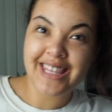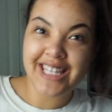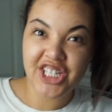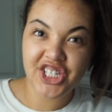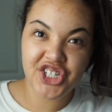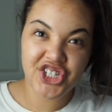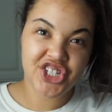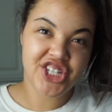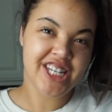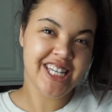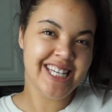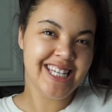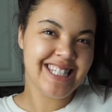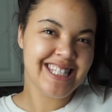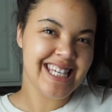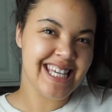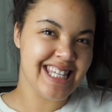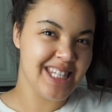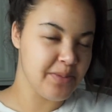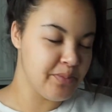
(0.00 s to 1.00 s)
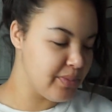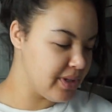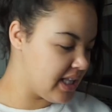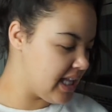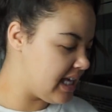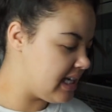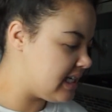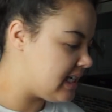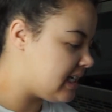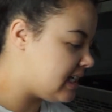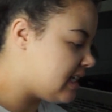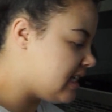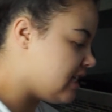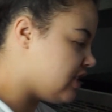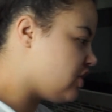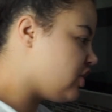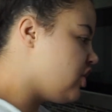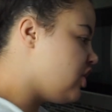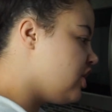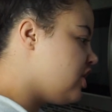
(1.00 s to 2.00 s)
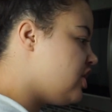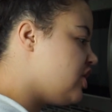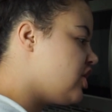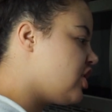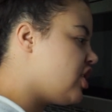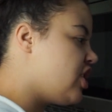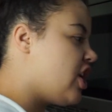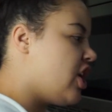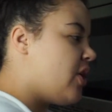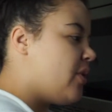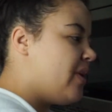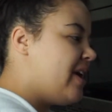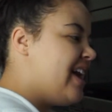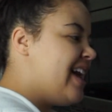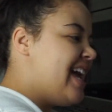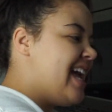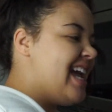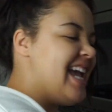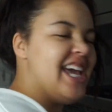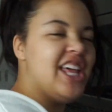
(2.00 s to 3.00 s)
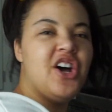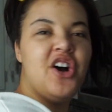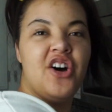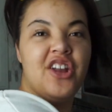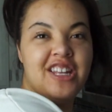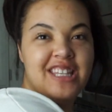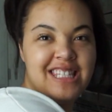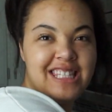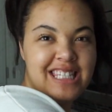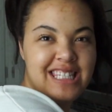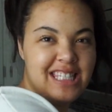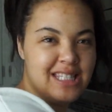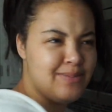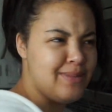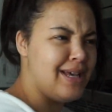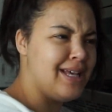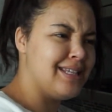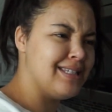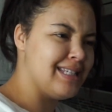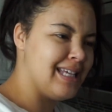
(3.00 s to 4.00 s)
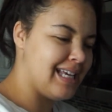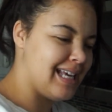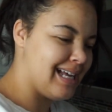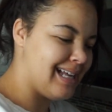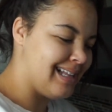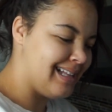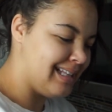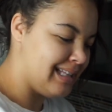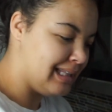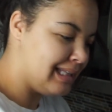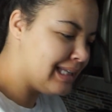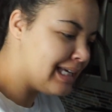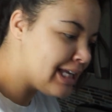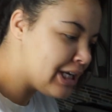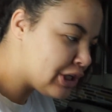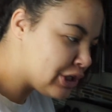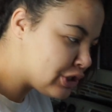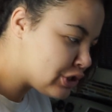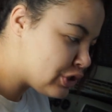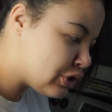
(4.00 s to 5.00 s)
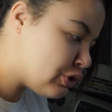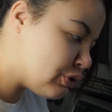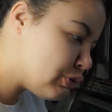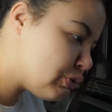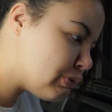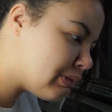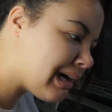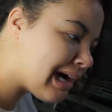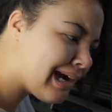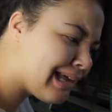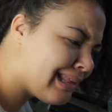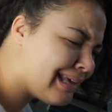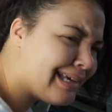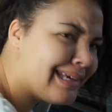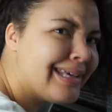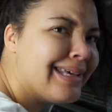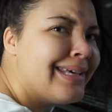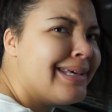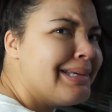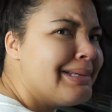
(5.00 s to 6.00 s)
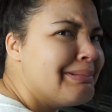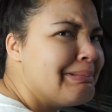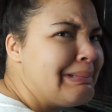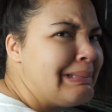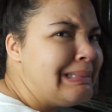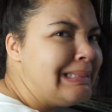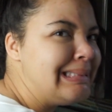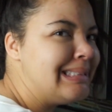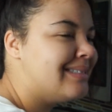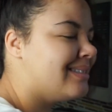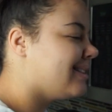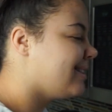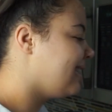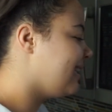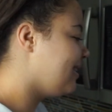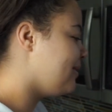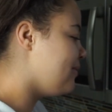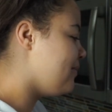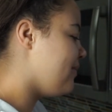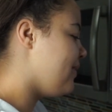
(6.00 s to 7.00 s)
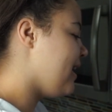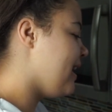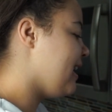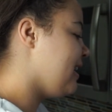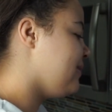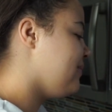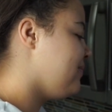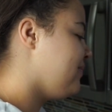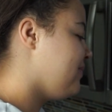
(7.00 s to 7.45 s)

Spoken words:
the cheese is blended, it's good to go. It honestly smells like a little too garlicky, but